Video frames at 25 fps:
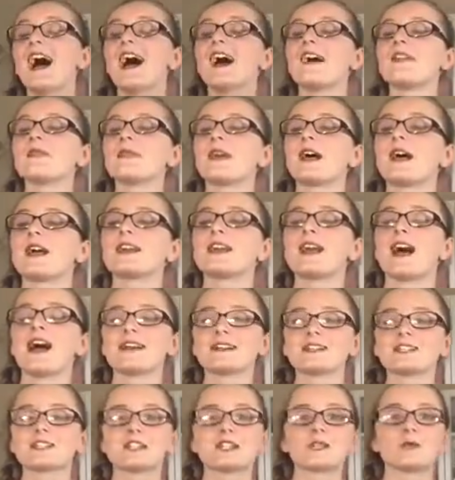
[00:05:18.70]
And then I
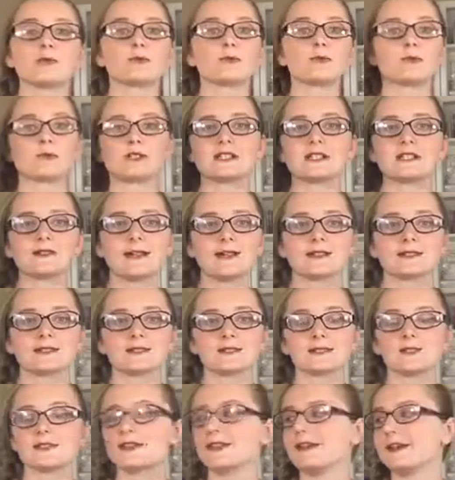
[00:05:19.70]
actually really liked it,
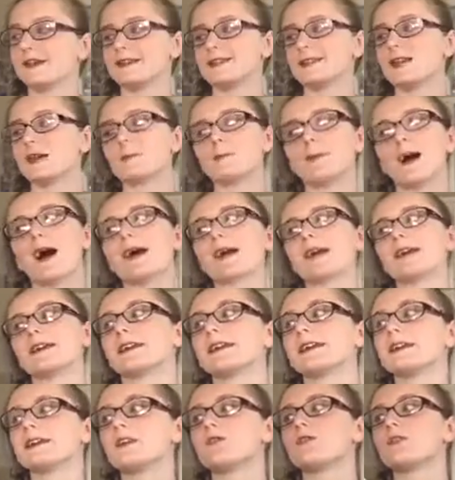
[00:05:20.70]
so then I ended up buying
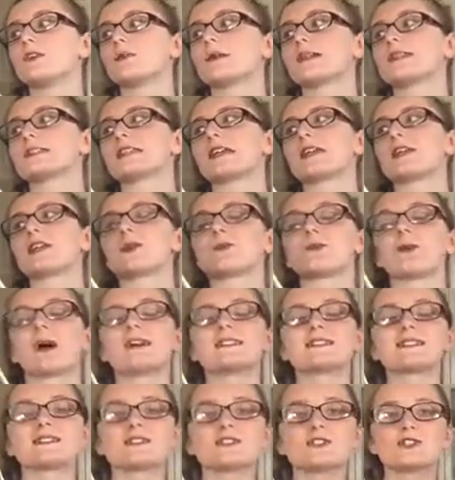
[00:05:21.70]
it a few months later,
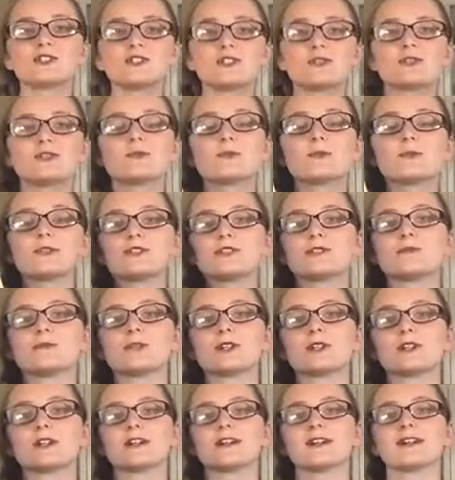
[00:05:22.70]
but super
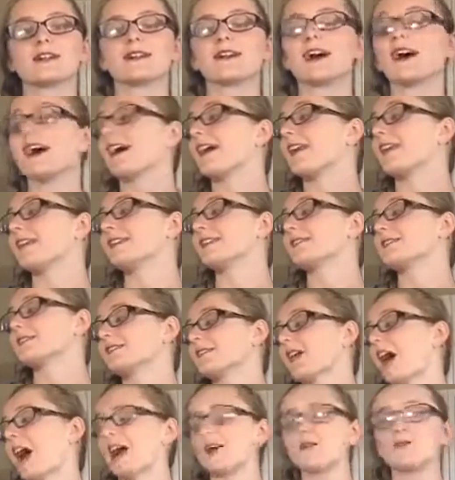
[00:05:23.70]
duper good, and
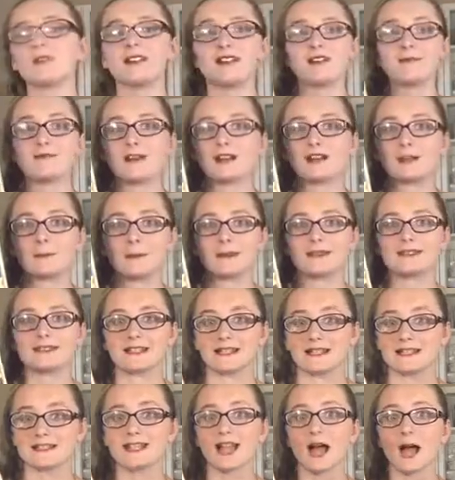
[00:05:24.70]
I really recommend it.
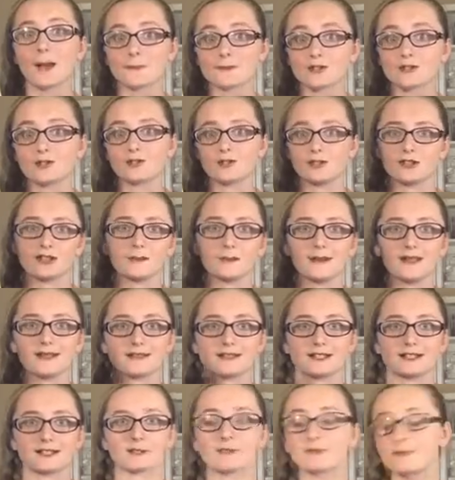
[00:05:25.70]
It's absolutely
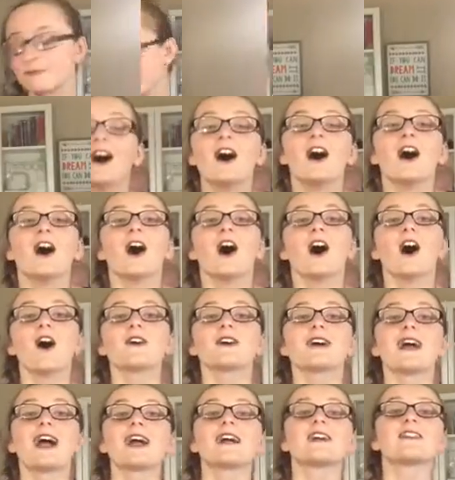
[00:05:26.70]
amazing.
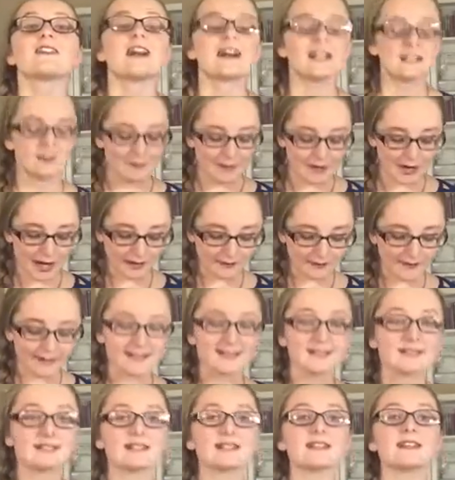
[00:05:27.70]
Okay, and last but not
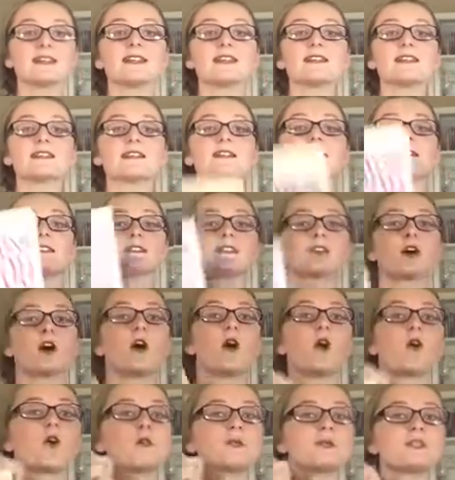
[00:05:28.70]
least is
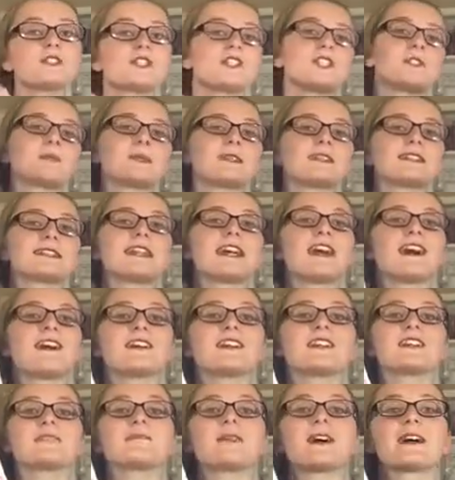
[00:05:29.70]
Wish You Were
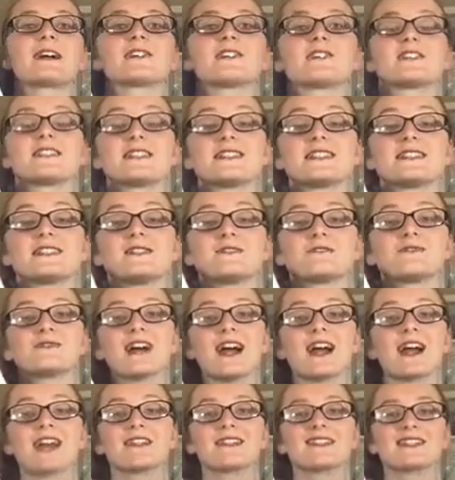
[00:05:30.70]
Italian by Kristen
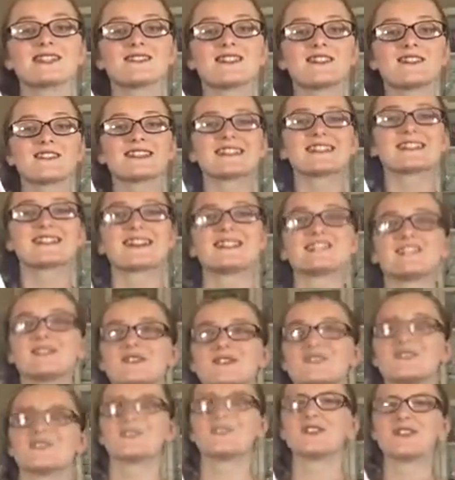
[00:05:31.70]
Ray. This one was such a
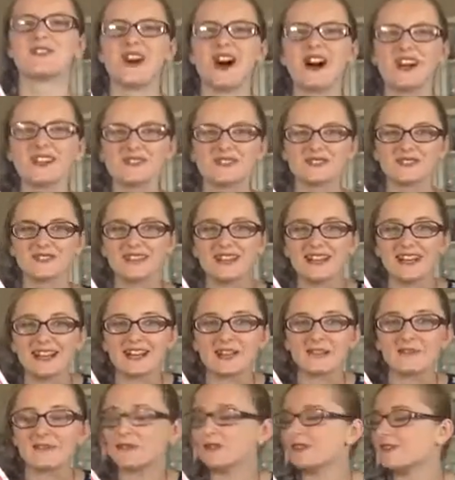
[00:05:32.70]
fun read.
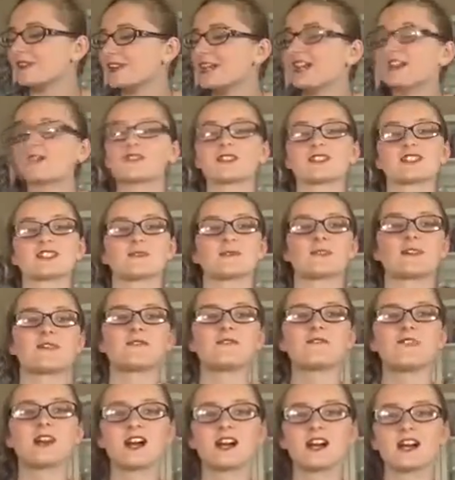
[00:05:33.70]
If you're looking for something
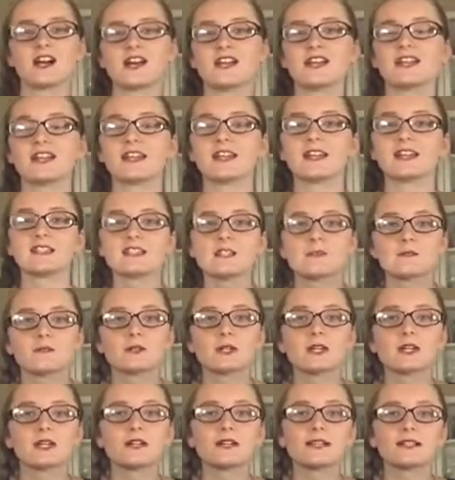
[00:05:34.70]
fun and
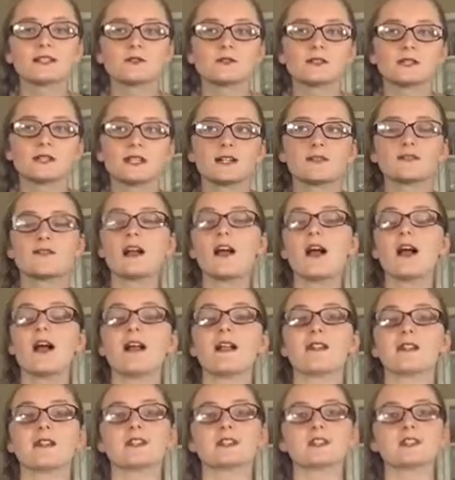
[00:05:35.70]
contemporary, sort of,
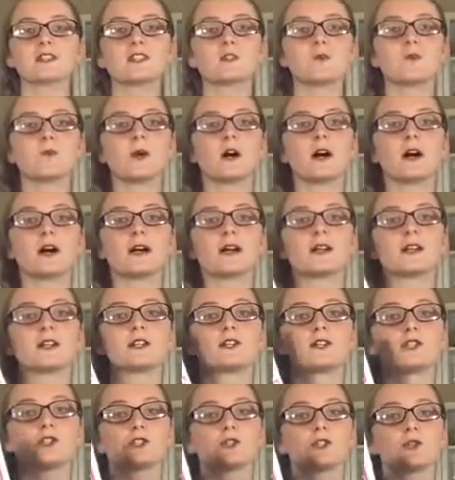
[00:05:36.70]
this is the one
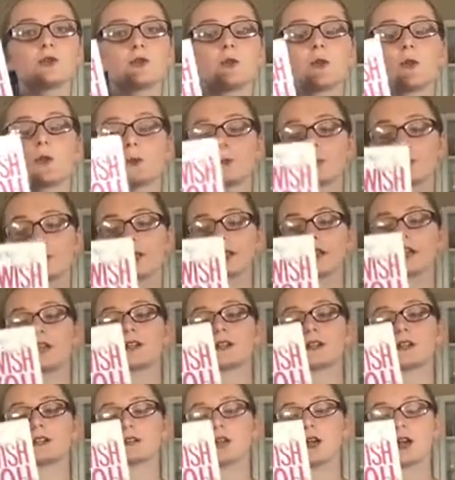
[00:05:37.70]
to read.
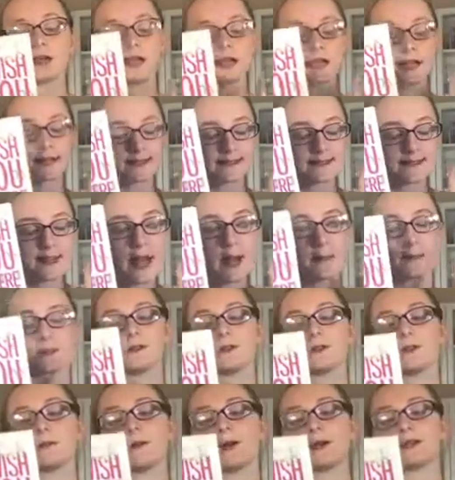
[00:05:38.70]
It's
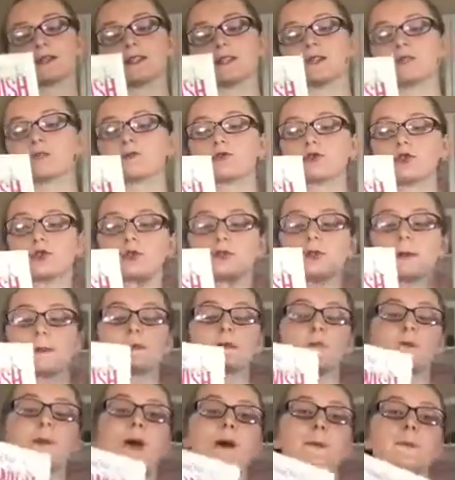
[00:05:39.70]
absolutely amazing. Girl
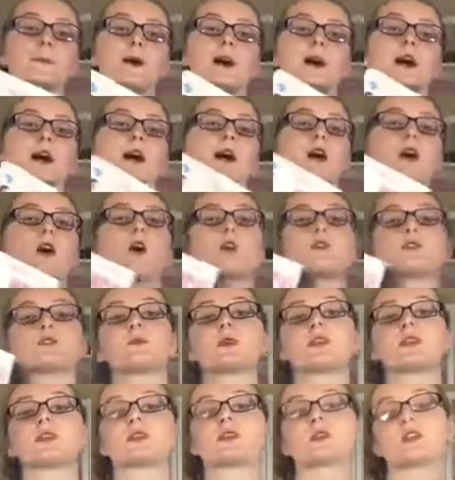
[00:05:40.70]
named Pippa always
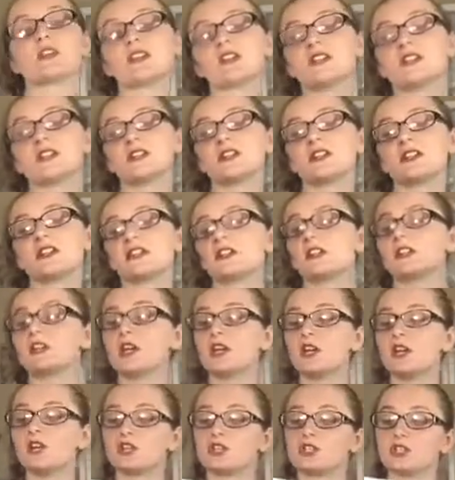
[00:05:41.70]
wanted to go to Italy.
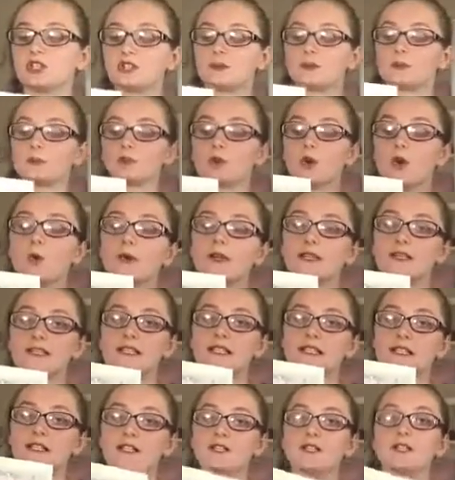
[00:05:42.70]
She ends up going
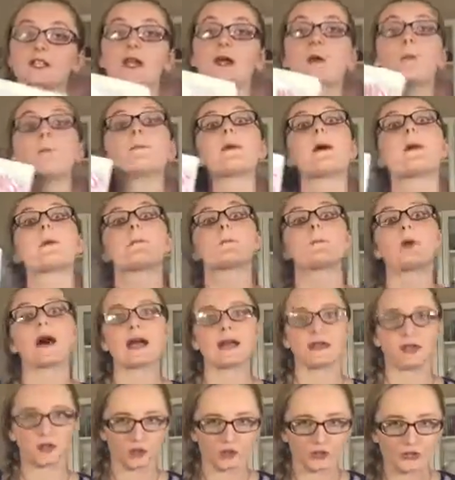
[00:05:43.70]
to Italy, but
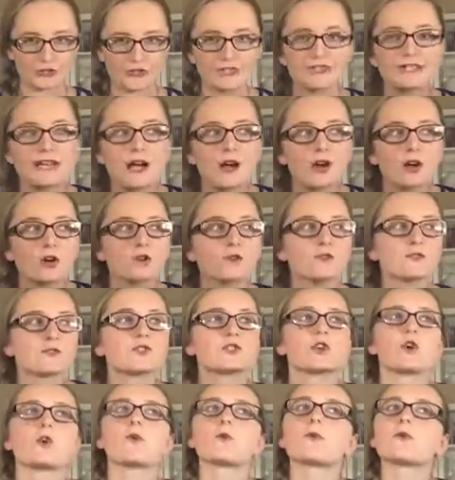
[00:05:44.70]
by herself,
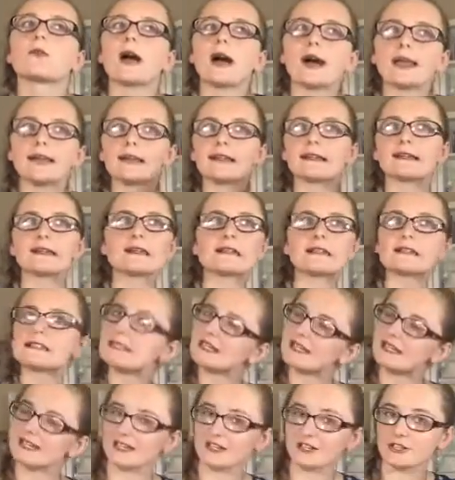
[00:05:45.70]
so that is
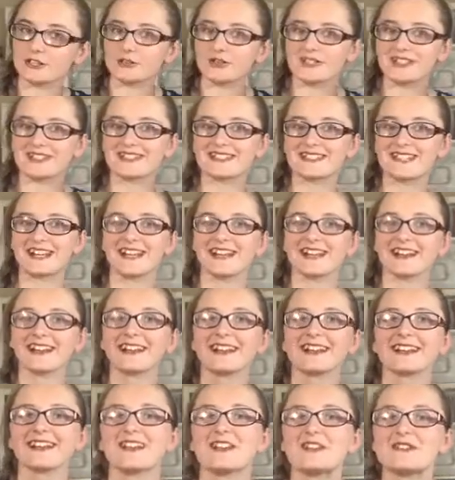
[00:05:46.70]

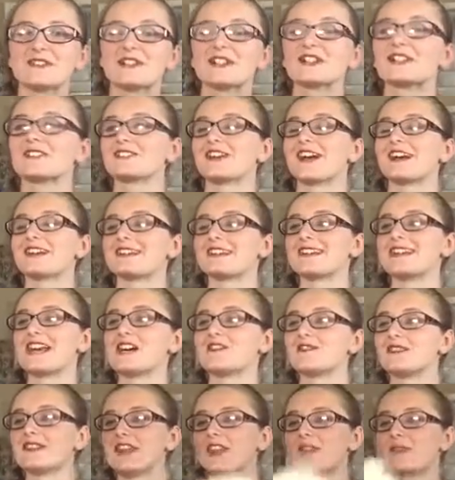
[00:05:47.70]
interesting if you're trying to
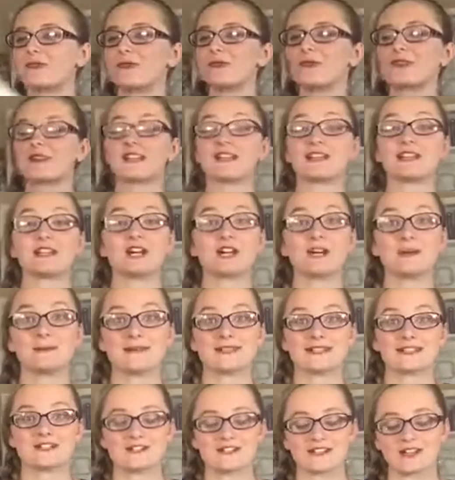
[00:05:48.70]
navigate through Italy all by
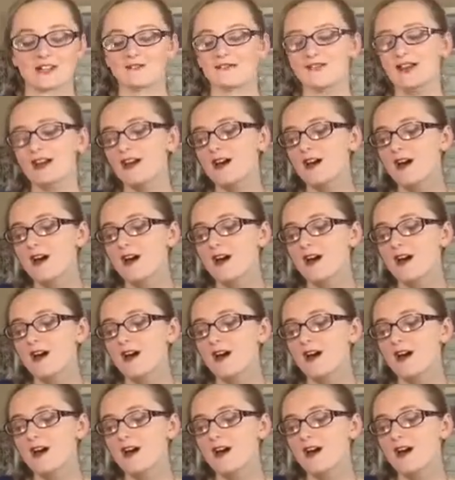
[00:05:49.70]
yourself.